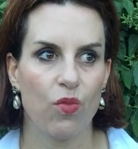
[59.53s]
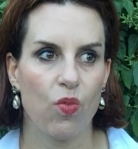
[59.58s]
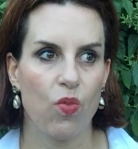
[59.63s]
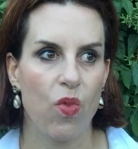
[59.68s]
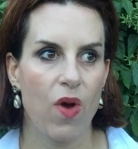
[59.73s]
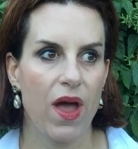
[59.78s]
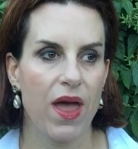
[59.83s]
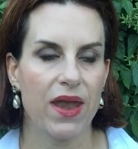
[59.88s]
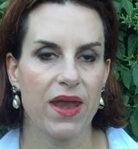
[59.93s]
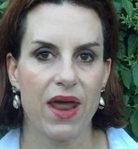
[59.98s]

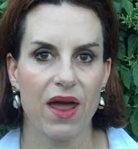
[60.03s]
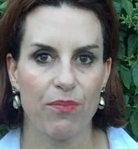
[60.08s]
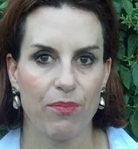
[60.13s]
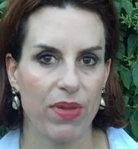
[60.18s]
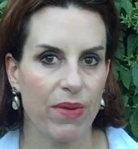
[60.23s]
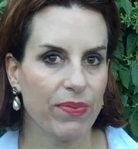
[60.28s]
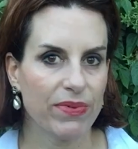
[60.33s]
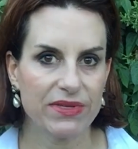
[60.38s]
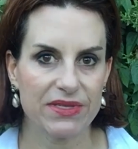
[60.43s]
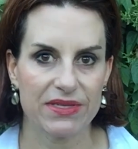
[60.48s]
when
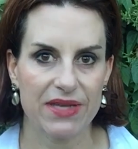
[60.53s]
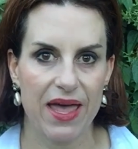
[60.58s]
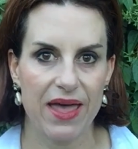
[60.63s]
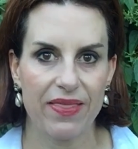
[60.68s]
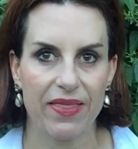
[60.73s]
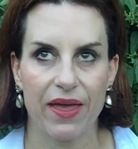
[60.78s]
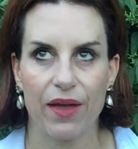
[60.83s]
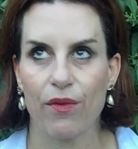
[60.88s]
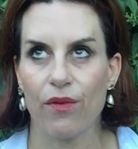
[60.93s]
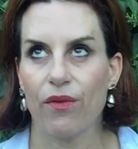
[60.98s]
people say,
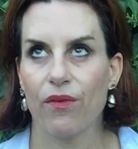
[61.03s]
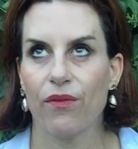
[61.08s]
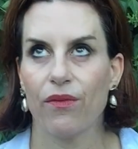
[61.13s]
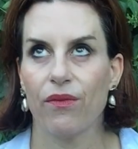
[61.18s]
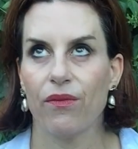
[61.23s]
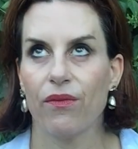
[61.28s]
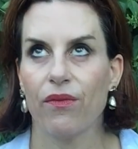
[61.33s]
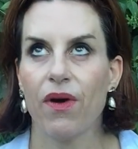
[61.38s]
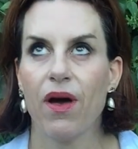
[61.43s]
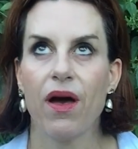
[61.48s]
like,
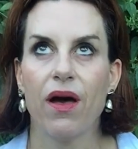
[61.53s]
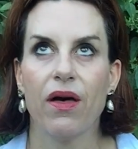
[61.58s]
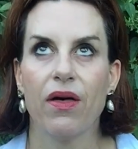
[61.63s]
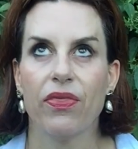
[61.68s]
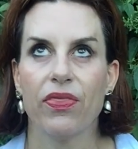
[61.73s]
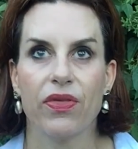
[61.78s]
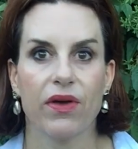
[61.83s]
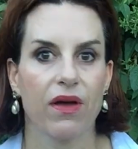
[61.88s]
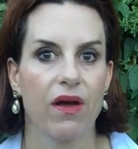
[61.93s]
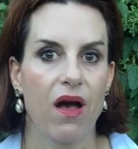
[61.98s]
well,
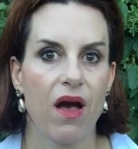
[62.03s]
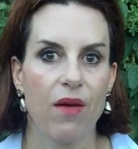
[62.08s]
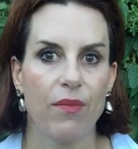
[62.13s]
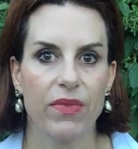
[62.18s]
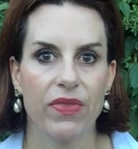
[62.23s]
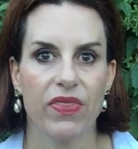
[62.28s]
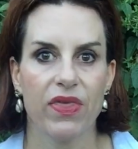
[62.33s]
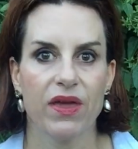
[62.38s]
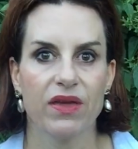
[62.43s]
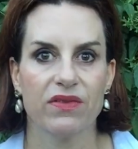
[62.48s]
the
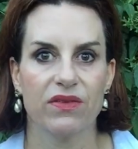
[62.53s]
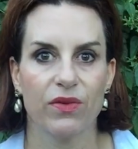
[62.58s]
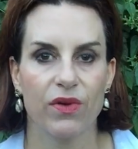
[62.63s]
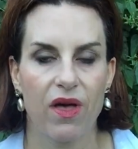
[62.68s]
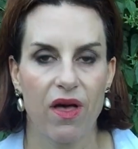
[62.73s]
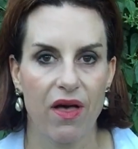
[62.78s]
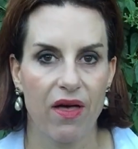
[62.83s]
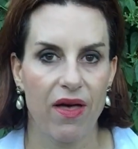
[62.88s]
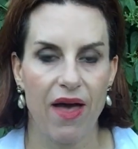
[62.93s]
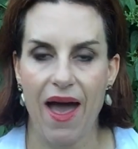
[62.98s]
common things that we
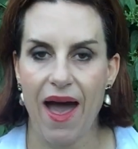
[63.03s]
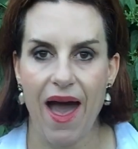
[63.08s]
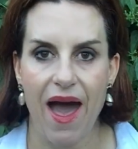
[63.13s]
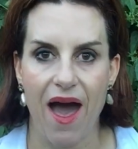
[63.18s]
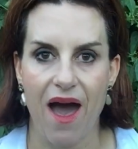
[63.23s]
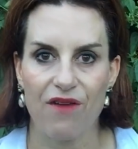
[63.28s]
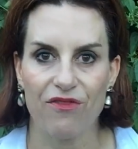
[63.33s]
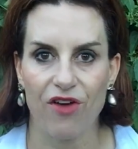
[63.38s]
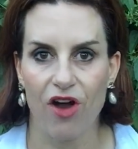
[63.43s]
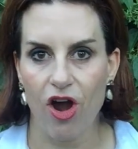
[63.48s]
all
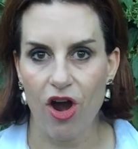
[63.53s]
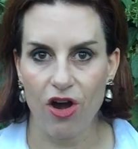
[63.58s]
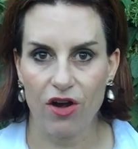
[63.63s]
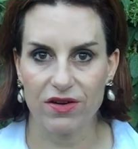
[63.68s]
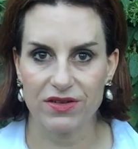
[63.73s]
have are